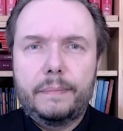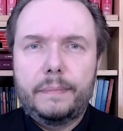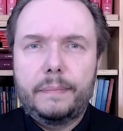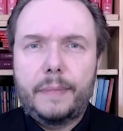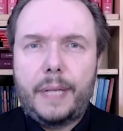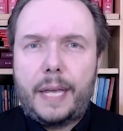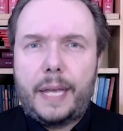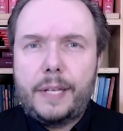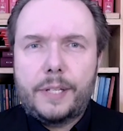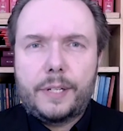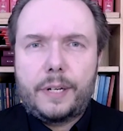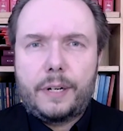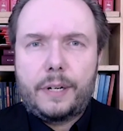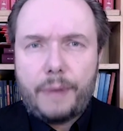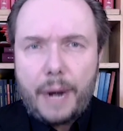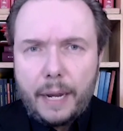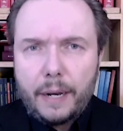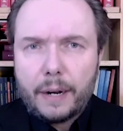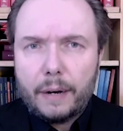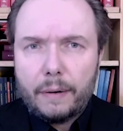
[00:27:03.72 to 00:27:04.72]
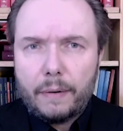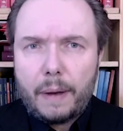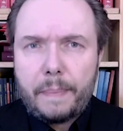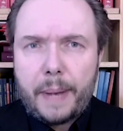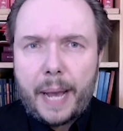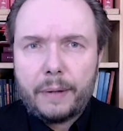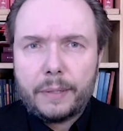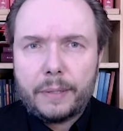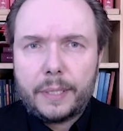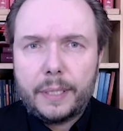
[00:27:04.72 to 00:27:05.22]
his credo
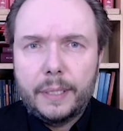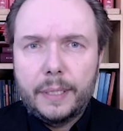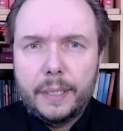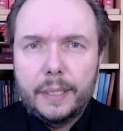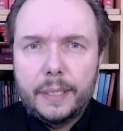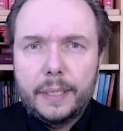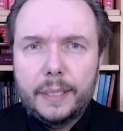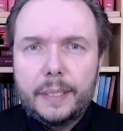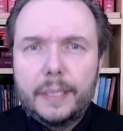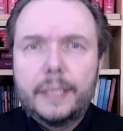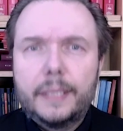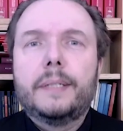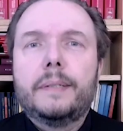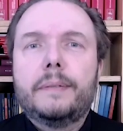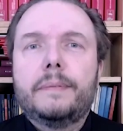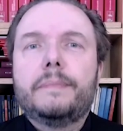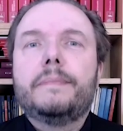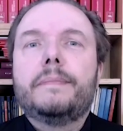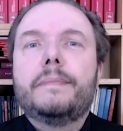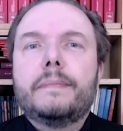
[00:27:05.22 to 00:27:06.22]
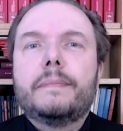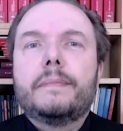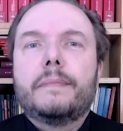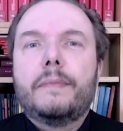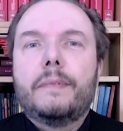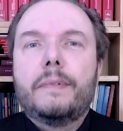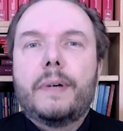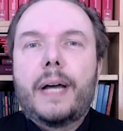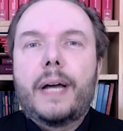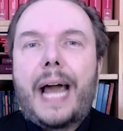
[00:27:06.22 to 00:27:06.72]
about
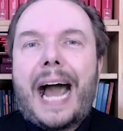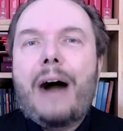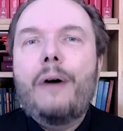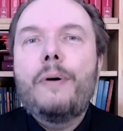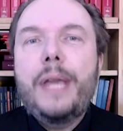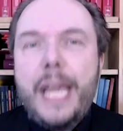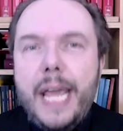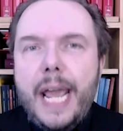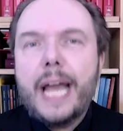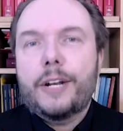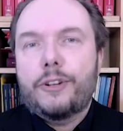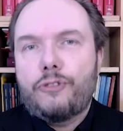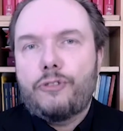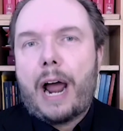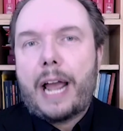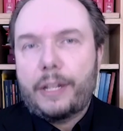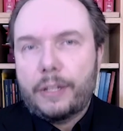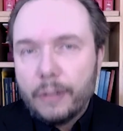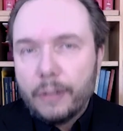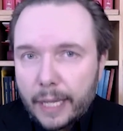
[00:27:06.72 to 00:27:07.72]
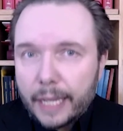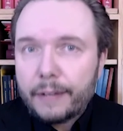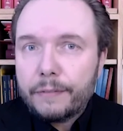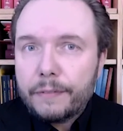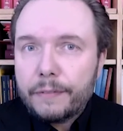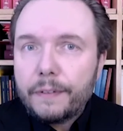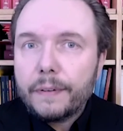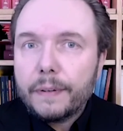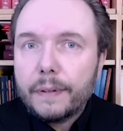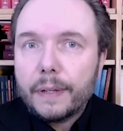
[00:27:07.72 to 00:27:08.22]
how he had tried to
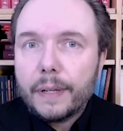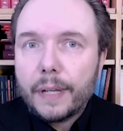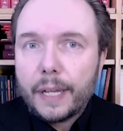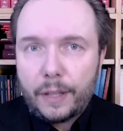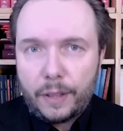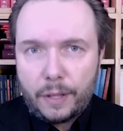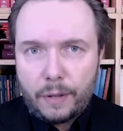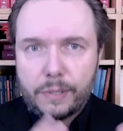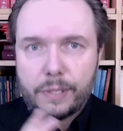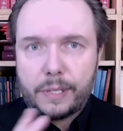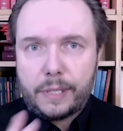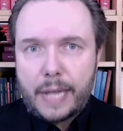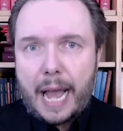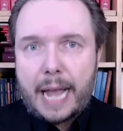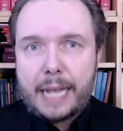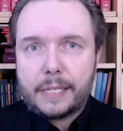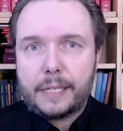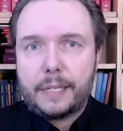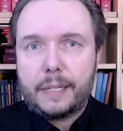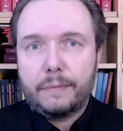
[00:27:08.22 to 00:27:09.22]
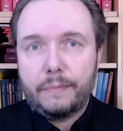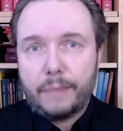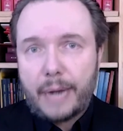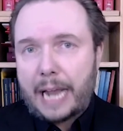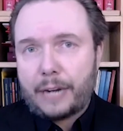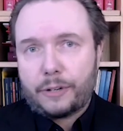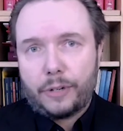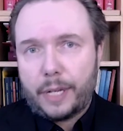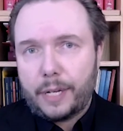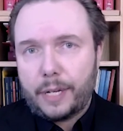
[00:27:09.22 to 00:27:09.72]
live in those last, well,
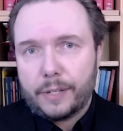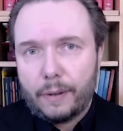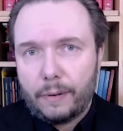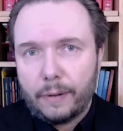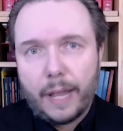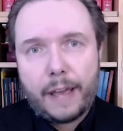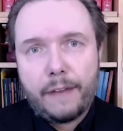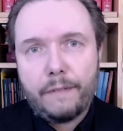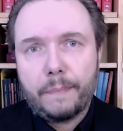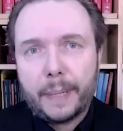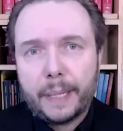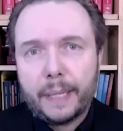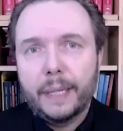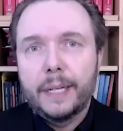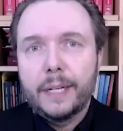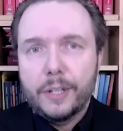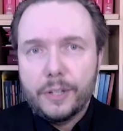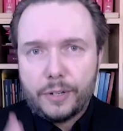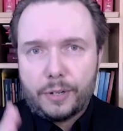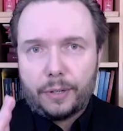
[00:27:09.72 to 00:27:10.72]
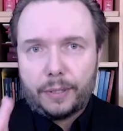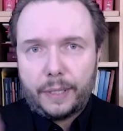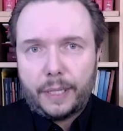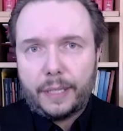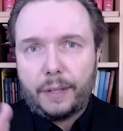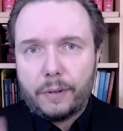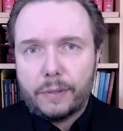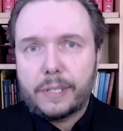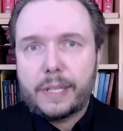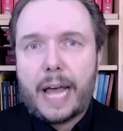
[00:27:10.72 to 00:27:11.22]
actually his whole life, but certainly
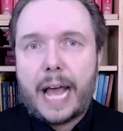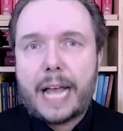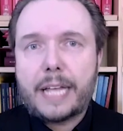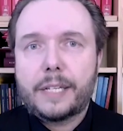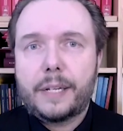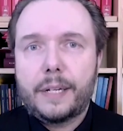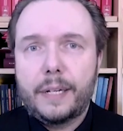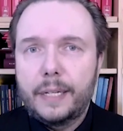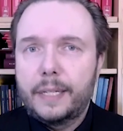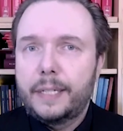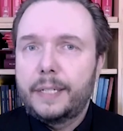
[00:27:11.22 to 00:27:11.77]
those last